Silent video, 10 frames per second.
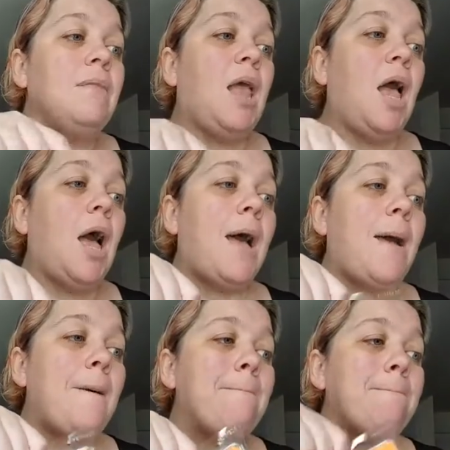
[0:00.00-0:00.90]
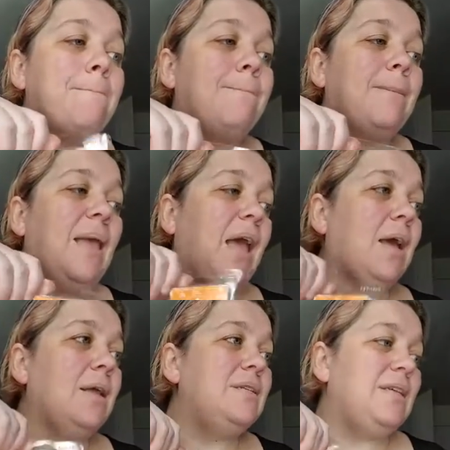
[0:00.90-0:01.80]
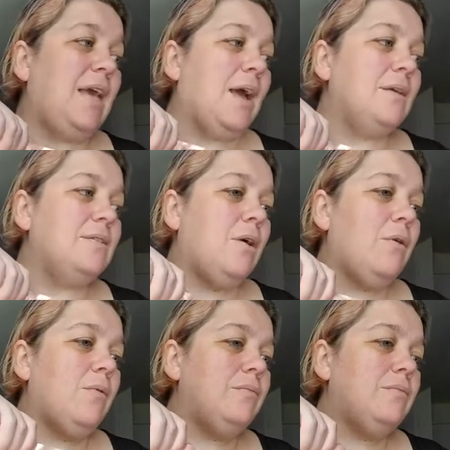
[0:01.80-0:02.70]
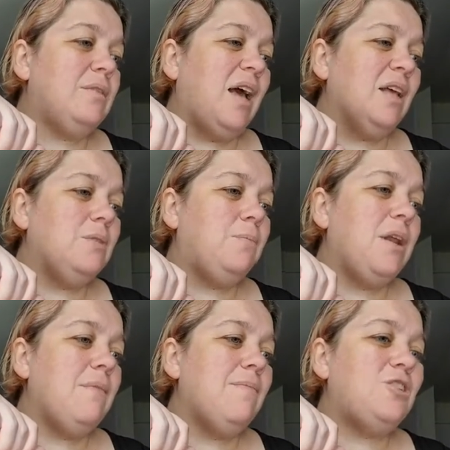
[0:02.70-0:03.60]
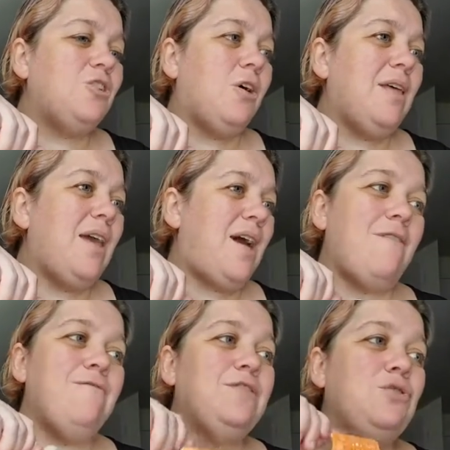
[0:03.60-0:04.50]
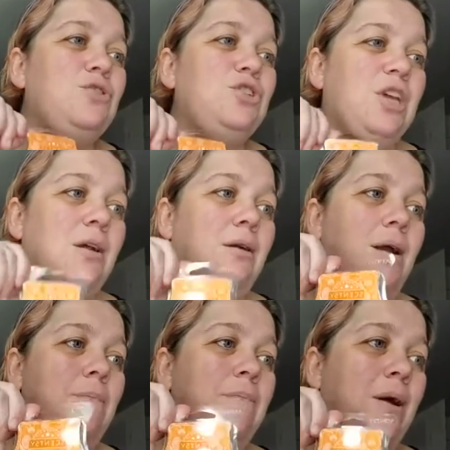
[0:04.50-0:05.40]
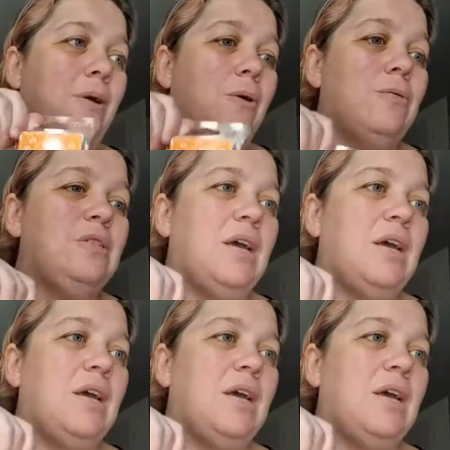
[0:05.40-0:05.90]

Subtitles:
And yeah, so that's pretty much all I have to share about